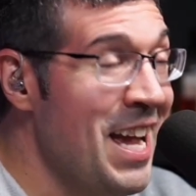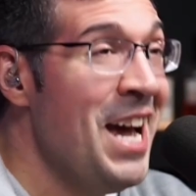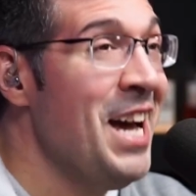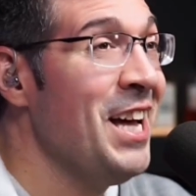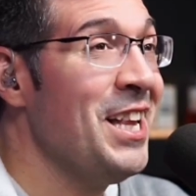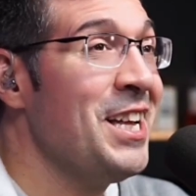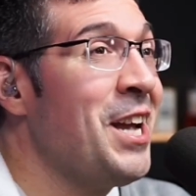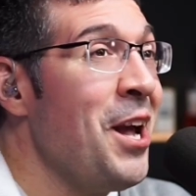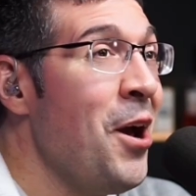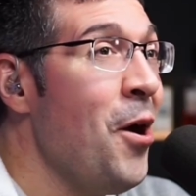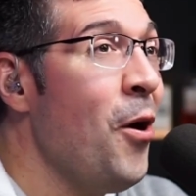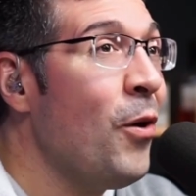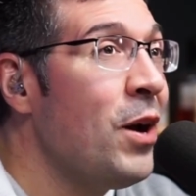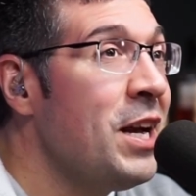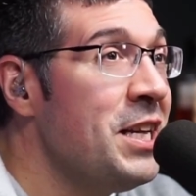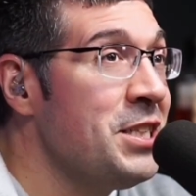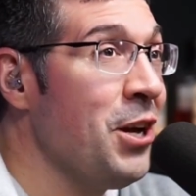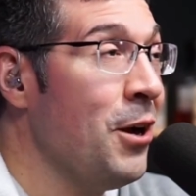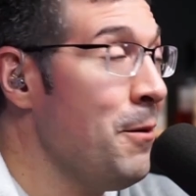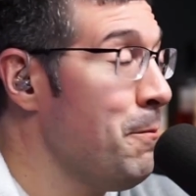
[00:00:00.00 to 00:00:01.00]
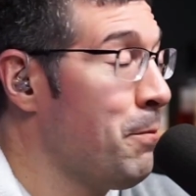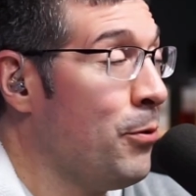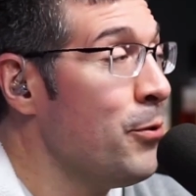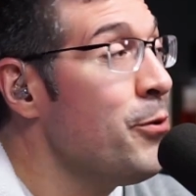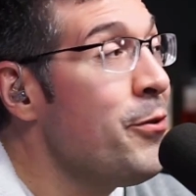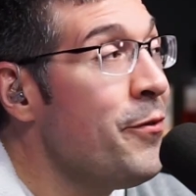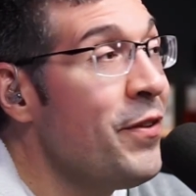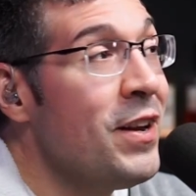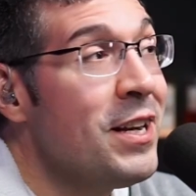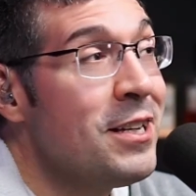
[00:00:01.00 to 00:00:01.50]
Like, he's
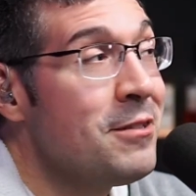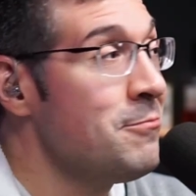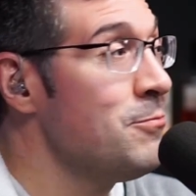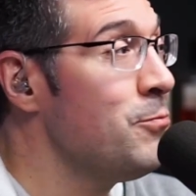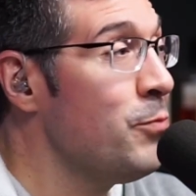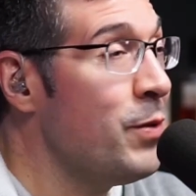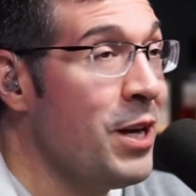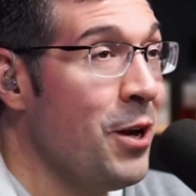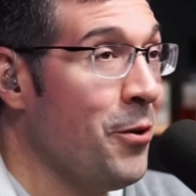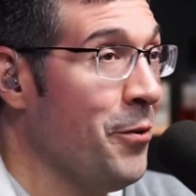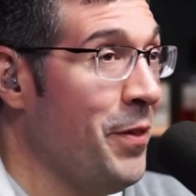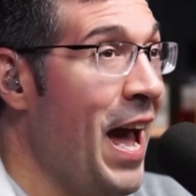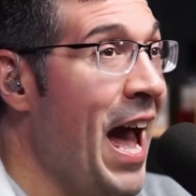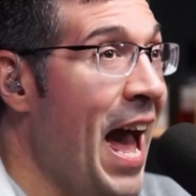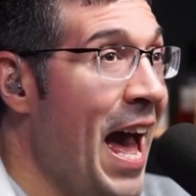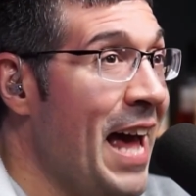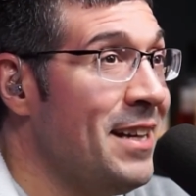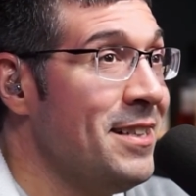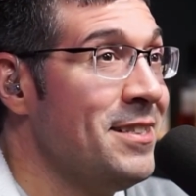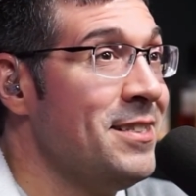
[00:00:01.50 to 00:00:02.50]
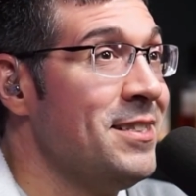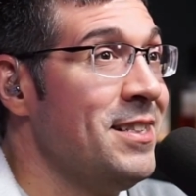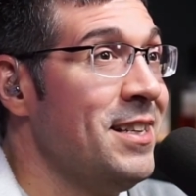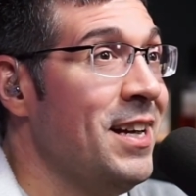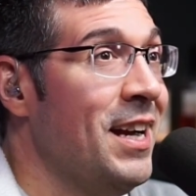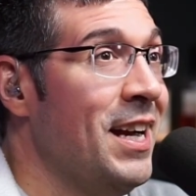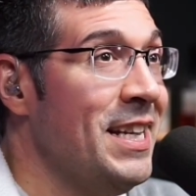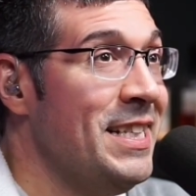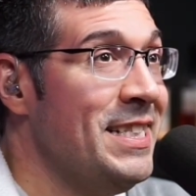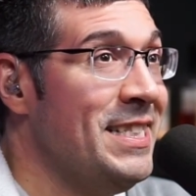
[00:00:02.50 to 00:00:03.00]
unproven. We know that.
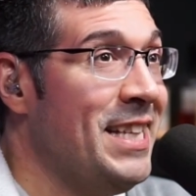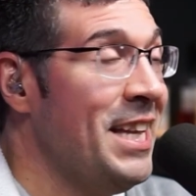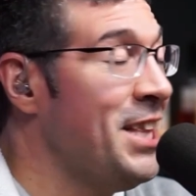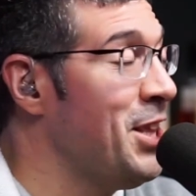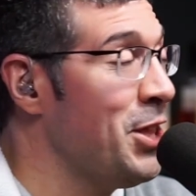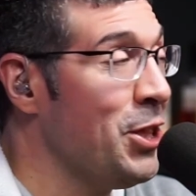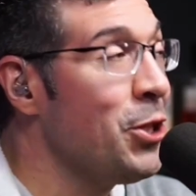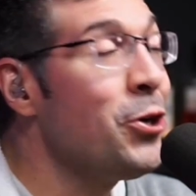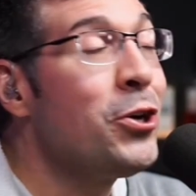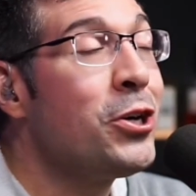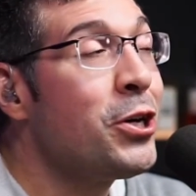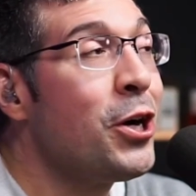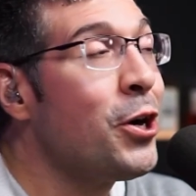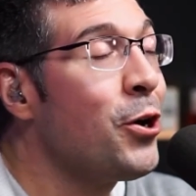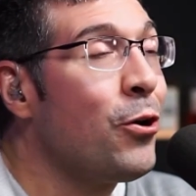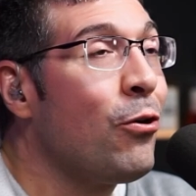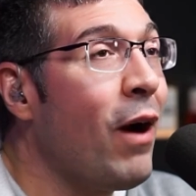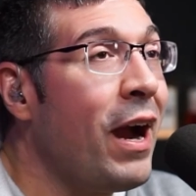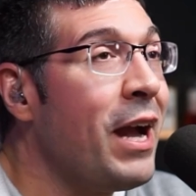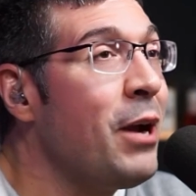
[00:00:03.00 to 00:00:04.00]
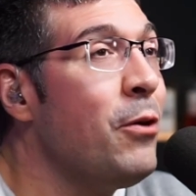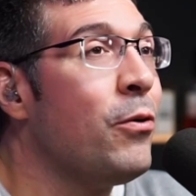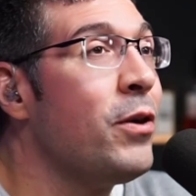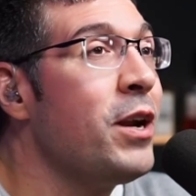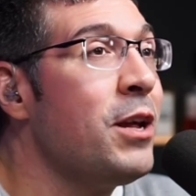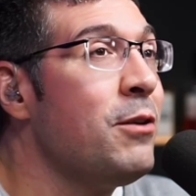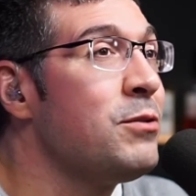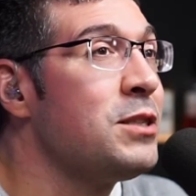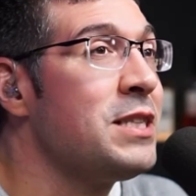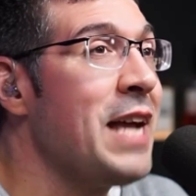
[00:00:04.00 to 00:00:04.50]
He didn't look great when
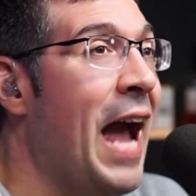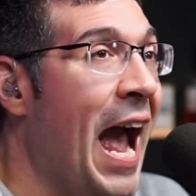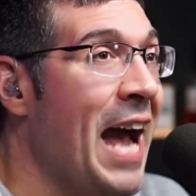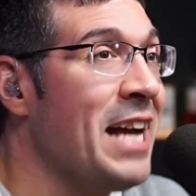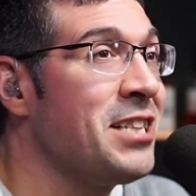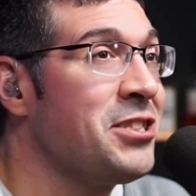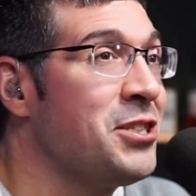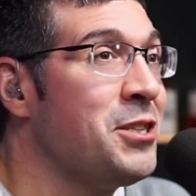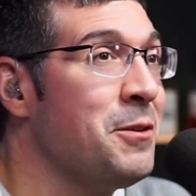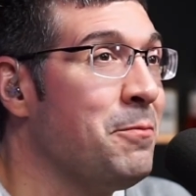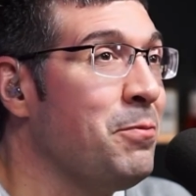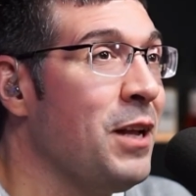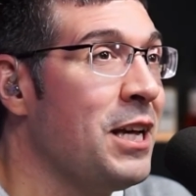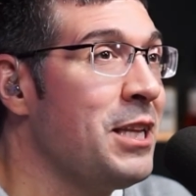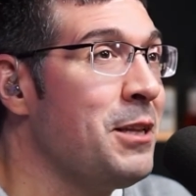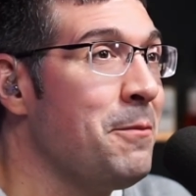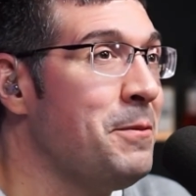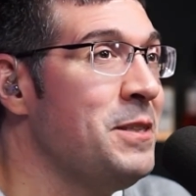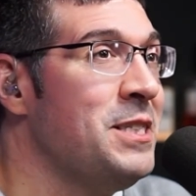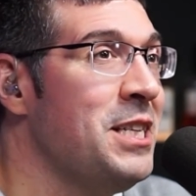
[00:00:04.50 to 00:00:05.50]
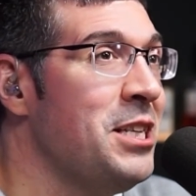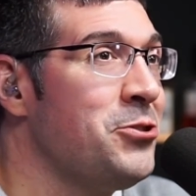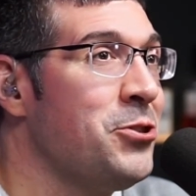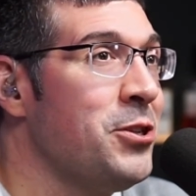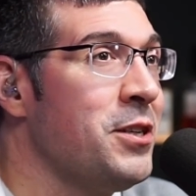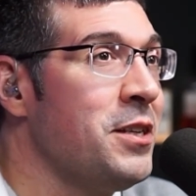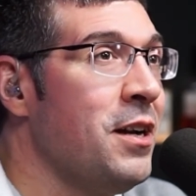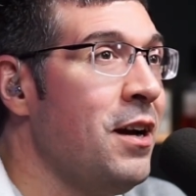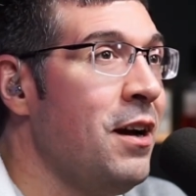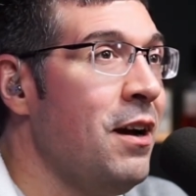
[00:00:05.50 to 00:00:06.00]
he was asked to play the
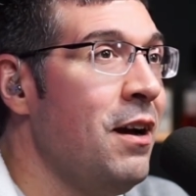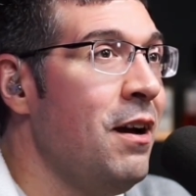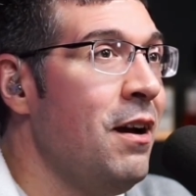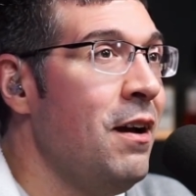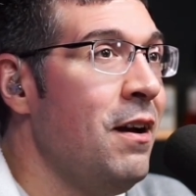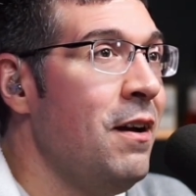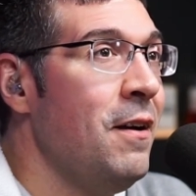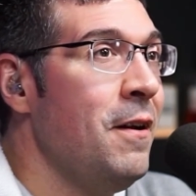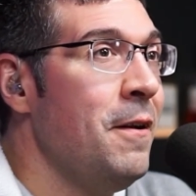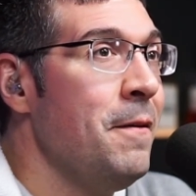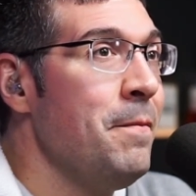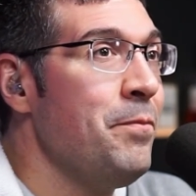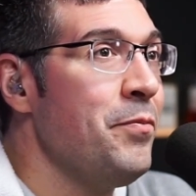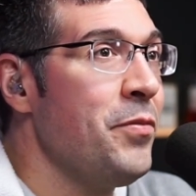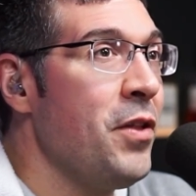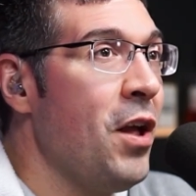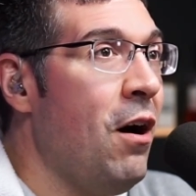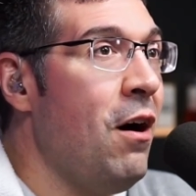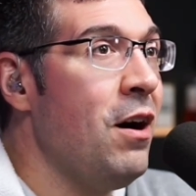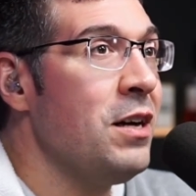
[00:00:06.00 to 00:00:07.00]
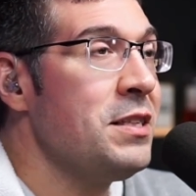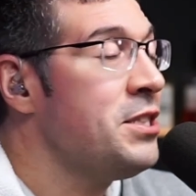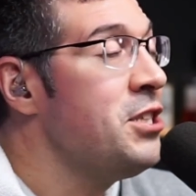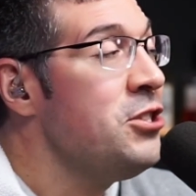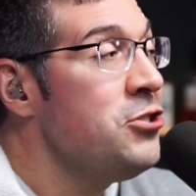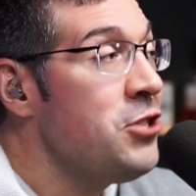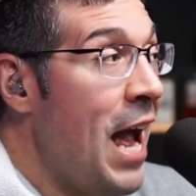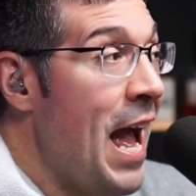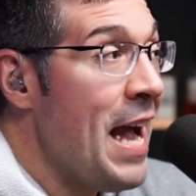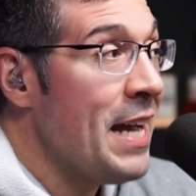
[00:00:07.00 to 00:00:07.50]
position.
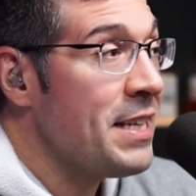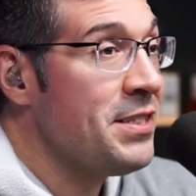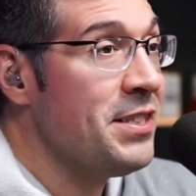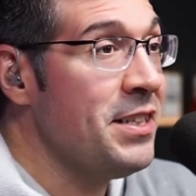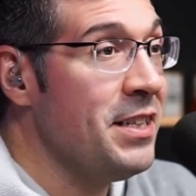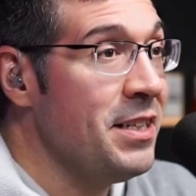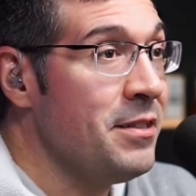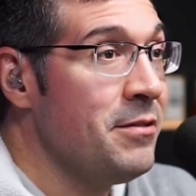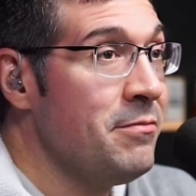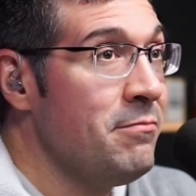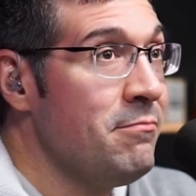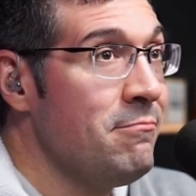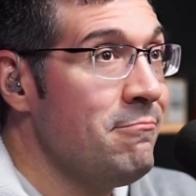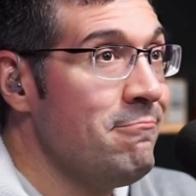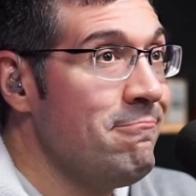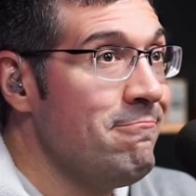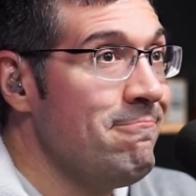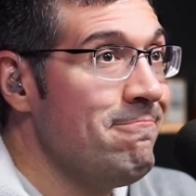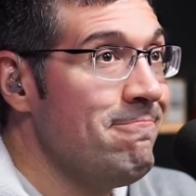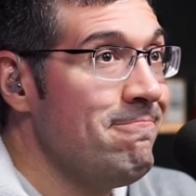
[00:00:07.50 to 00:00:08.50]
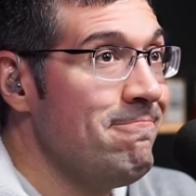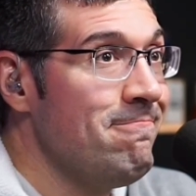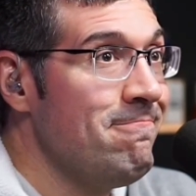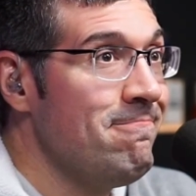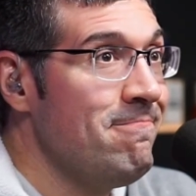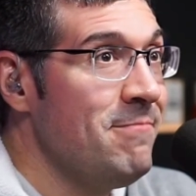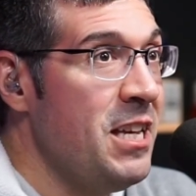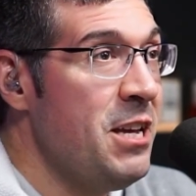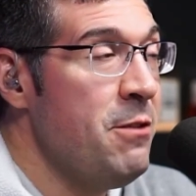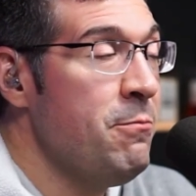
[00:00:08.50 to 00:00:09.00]
Austin Jackson,
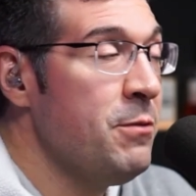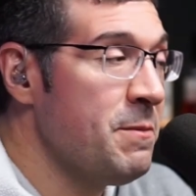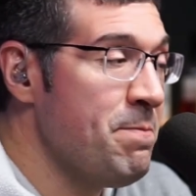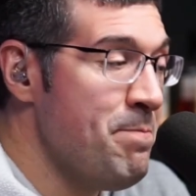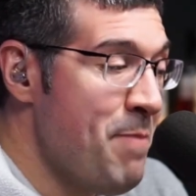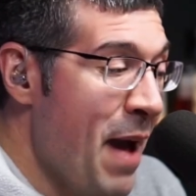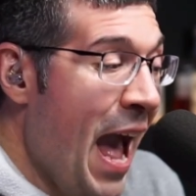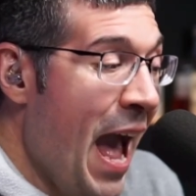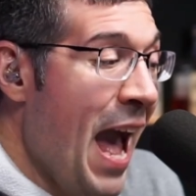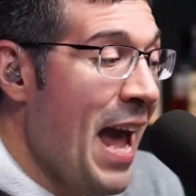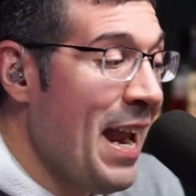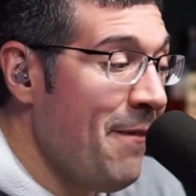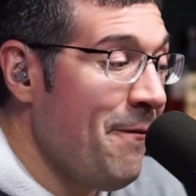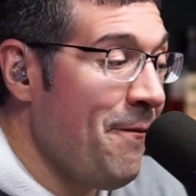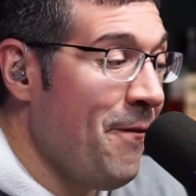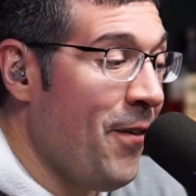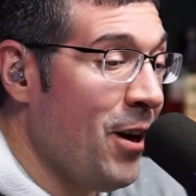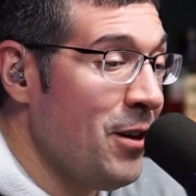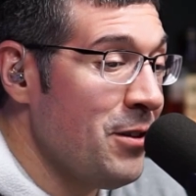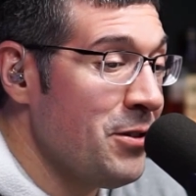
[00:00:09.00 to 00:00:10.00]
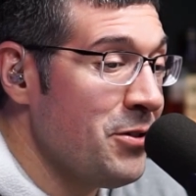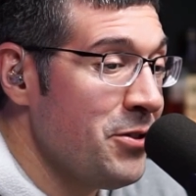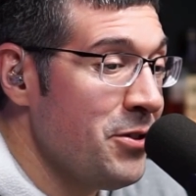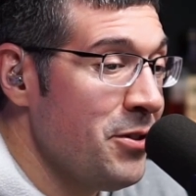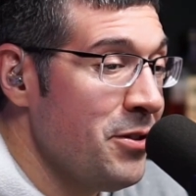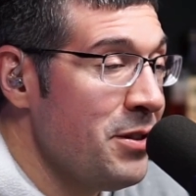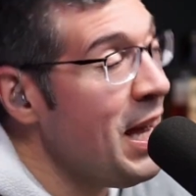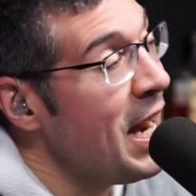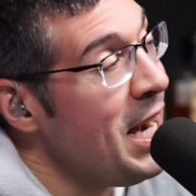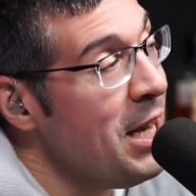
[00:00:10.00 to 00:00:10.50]
he was bad at
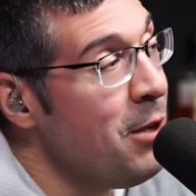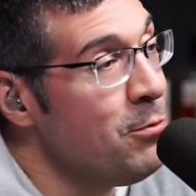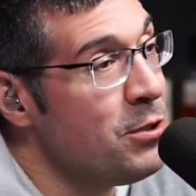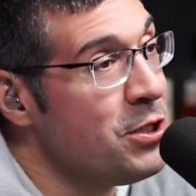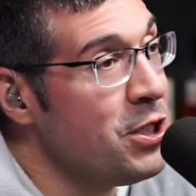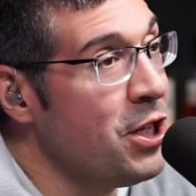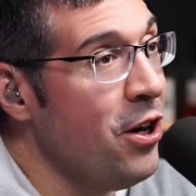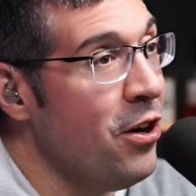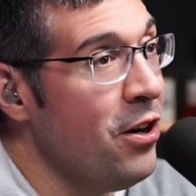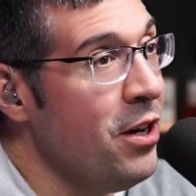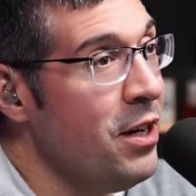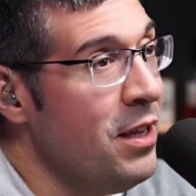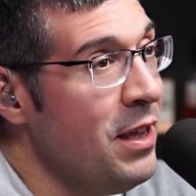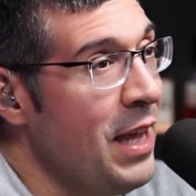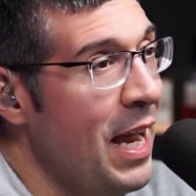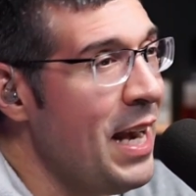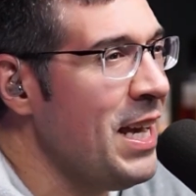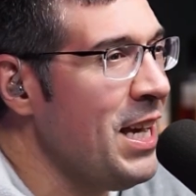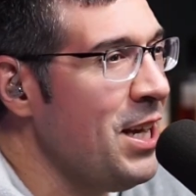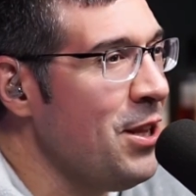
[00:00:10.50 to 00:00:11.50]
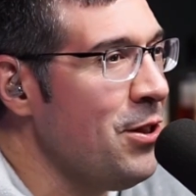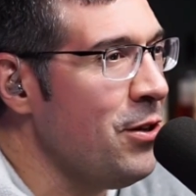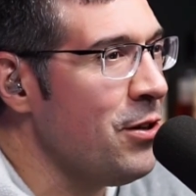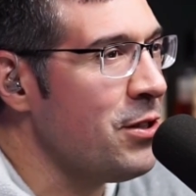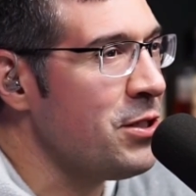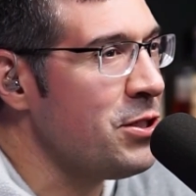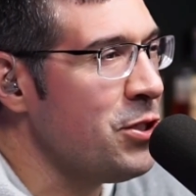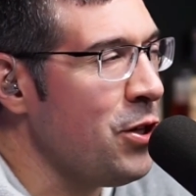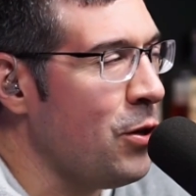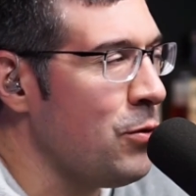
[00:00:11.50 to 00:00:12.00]
first, then he was good, then he
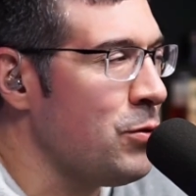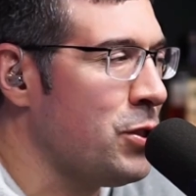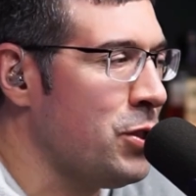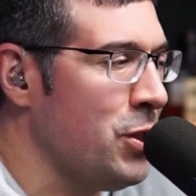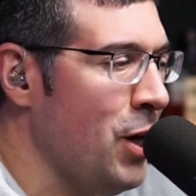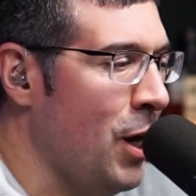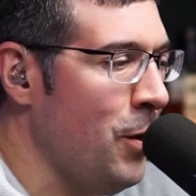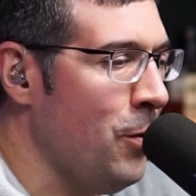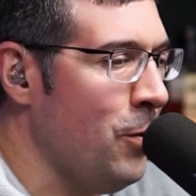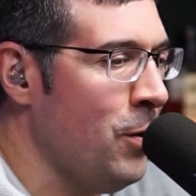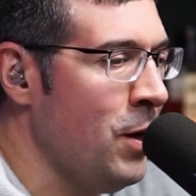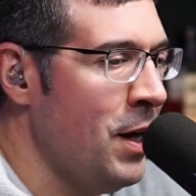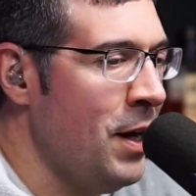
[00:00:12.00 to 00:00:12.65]
looked so-so.